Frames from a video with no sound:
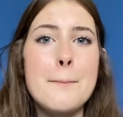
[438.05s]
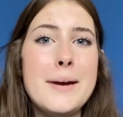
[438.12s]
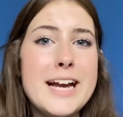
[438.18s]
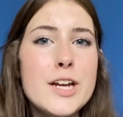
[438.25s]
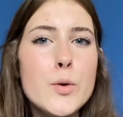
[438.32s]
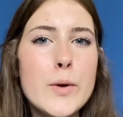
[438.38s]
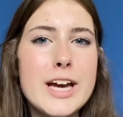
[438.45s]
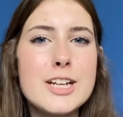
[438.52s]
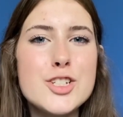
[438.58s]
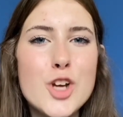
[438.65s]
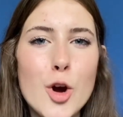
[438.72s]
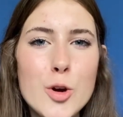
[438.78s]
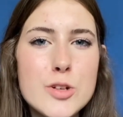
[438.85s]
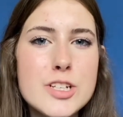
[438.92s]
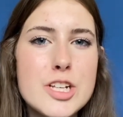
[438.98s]
Peter Weir
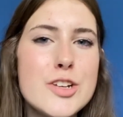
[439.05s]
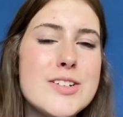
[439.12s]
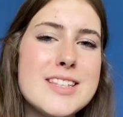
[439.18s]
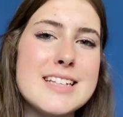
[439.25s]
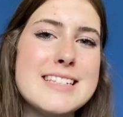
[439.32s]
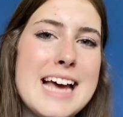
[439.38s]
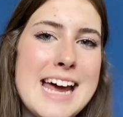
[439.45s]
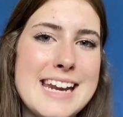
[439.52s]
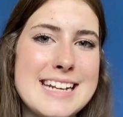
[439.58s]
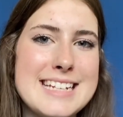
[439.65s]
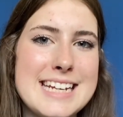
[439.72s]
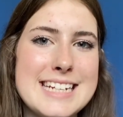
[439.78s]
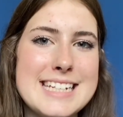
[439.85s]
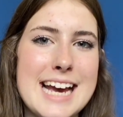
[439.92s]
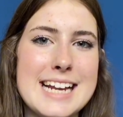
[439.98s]
chose to use this
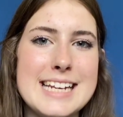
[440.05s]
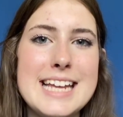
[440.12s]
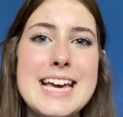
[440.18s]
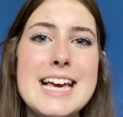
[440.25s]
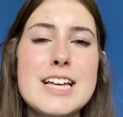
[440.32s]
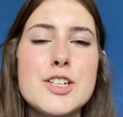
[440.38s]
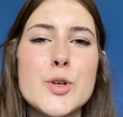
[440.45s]
editing technique